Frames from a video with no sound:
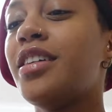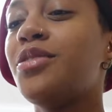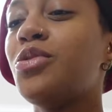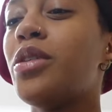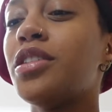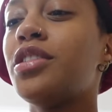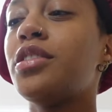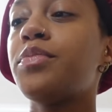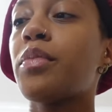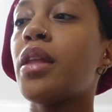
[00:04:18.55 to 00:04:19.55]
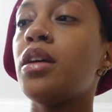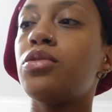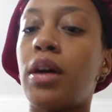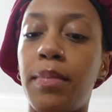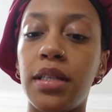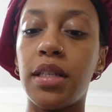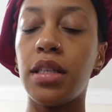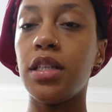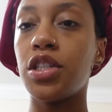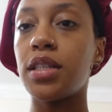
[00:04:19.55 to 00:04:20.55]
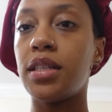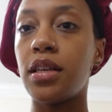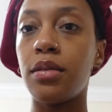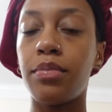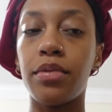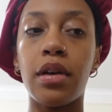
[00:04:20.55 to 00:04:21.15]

I do wash it. So I basically just dip.